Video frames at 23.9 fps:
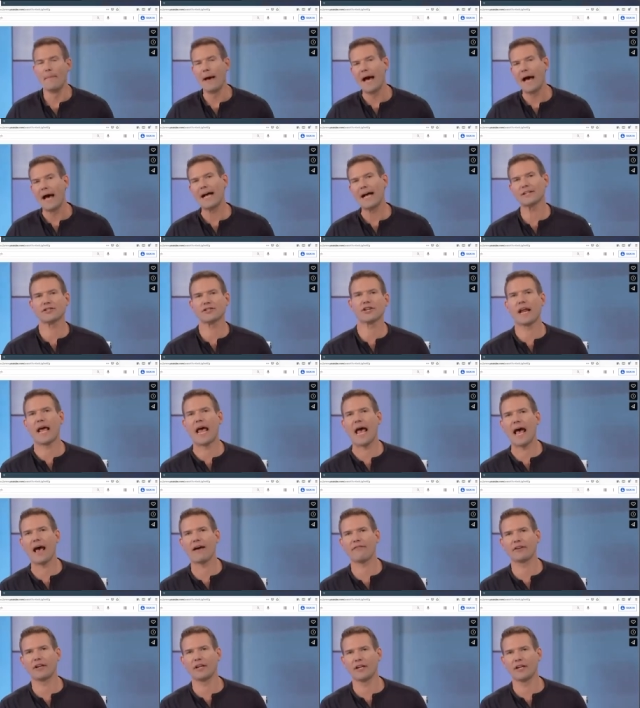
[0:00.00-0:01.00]
Imagine
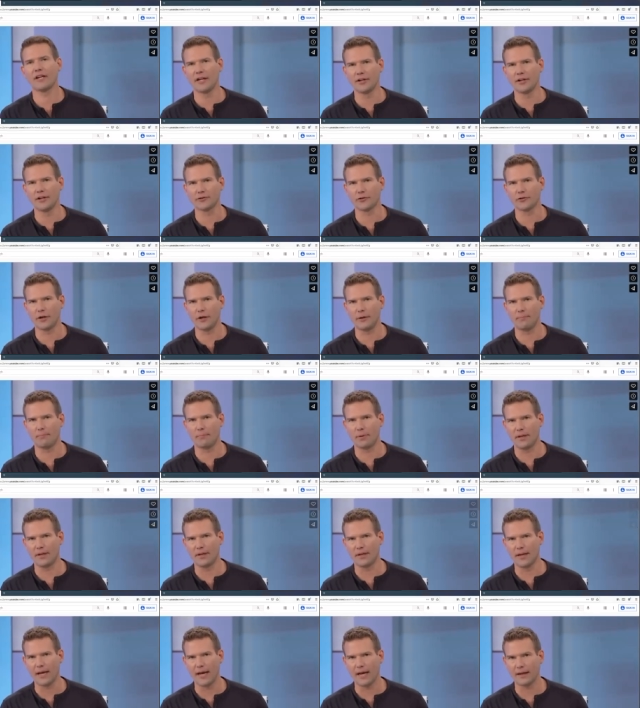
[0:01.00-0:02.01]
having an injury
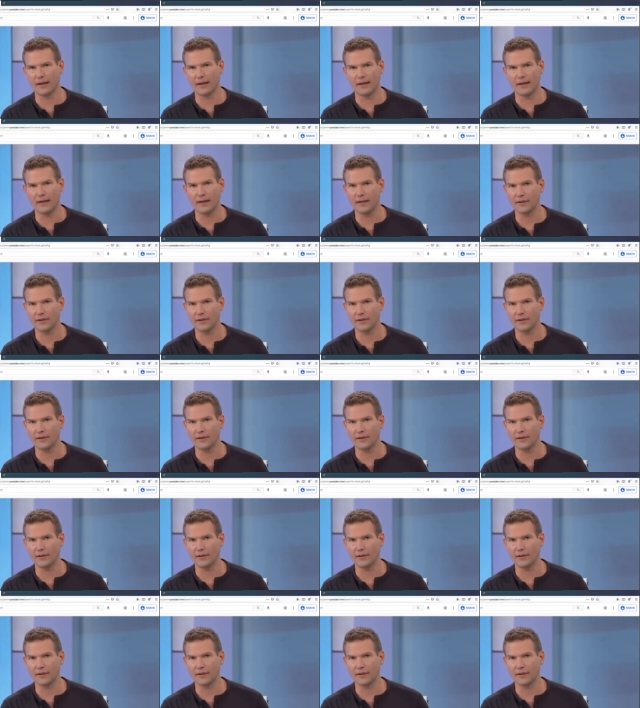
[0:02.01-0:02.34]
but not